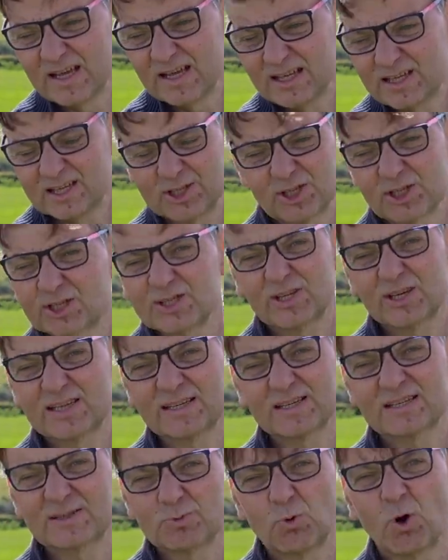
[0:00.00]
You just
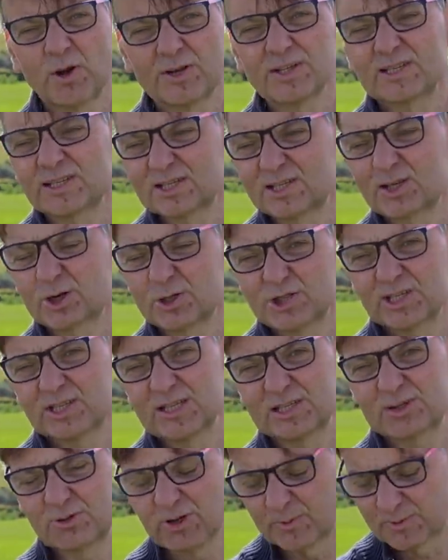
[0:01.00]
didn't want to touch
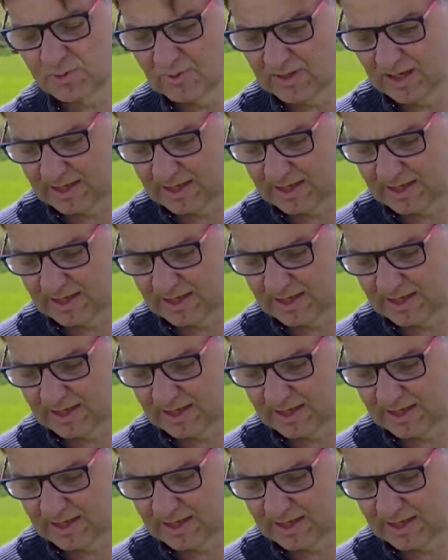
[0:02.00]
these crops with